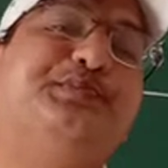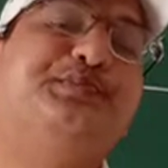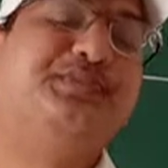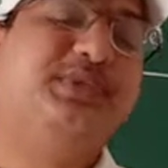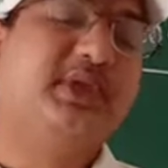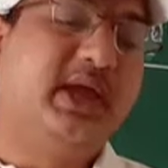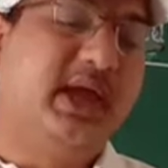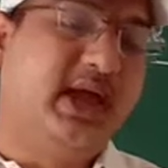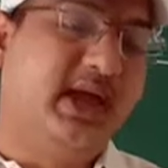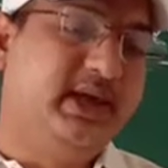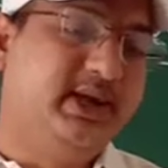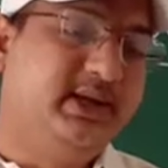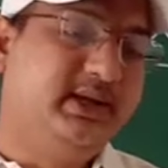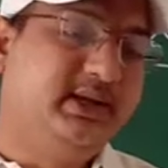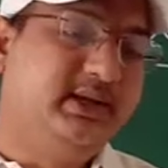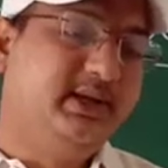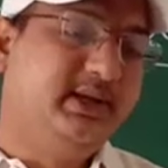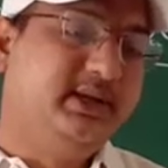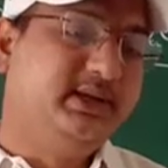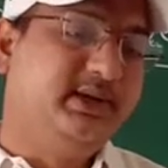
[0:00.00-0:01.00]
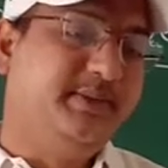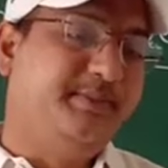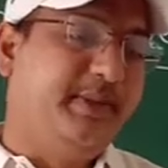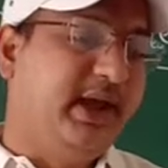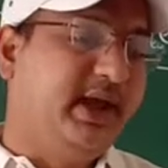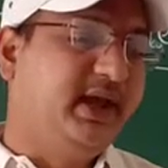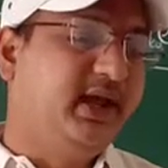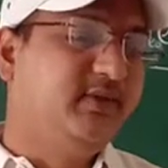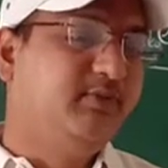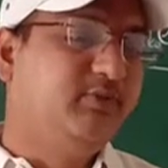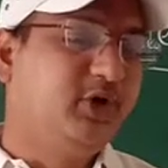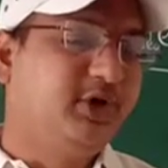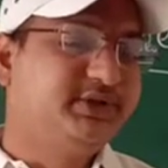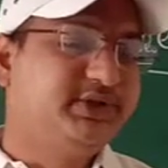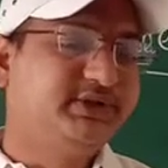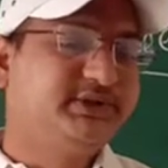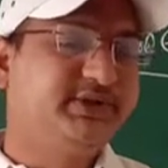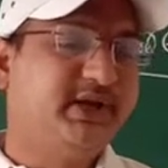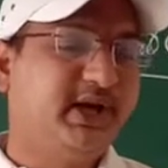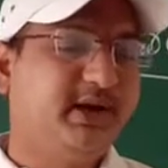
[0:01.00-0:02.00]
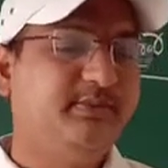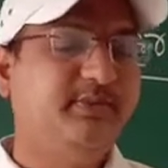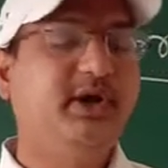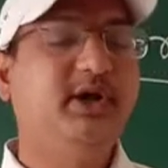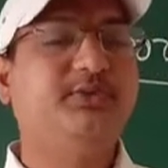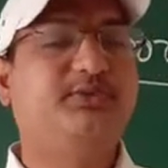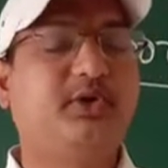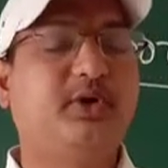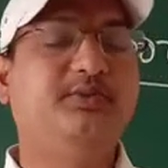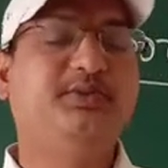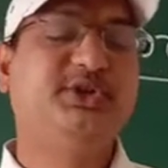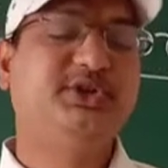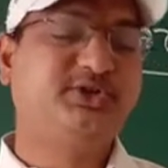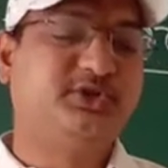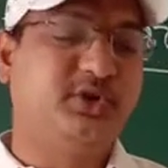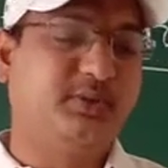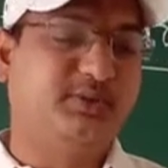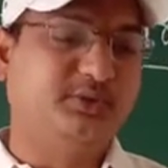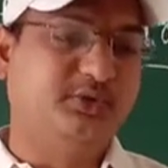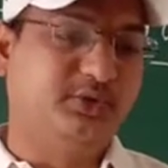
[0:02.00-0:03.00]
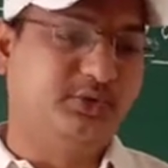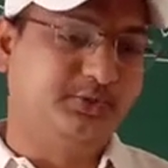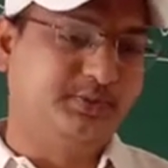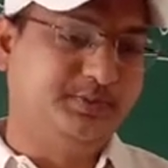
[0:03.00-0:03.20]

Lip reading: and the packing boxes are made from this softwood.